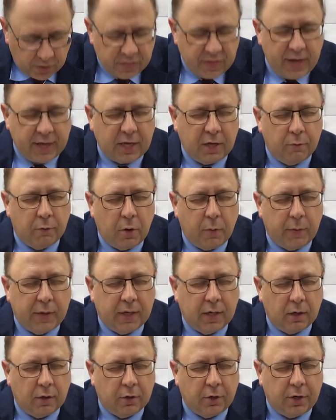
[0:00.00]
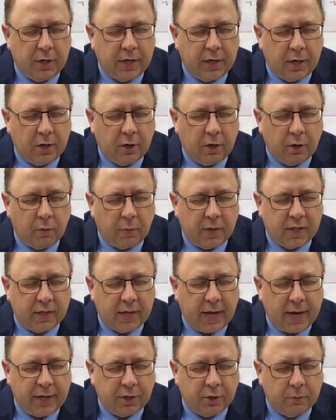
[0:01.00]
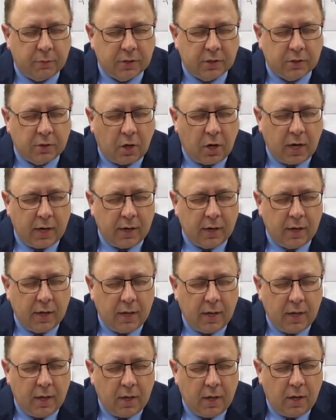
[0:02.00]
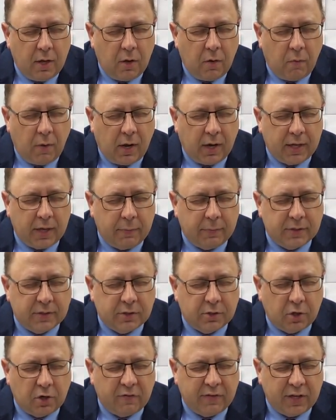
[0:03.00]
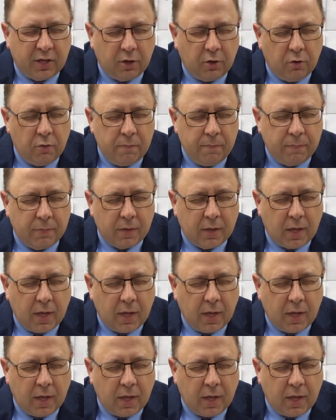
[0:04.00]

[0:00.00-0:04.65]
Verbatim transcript: we thank you what we can learn here and what Daniel was taught while he was serving you.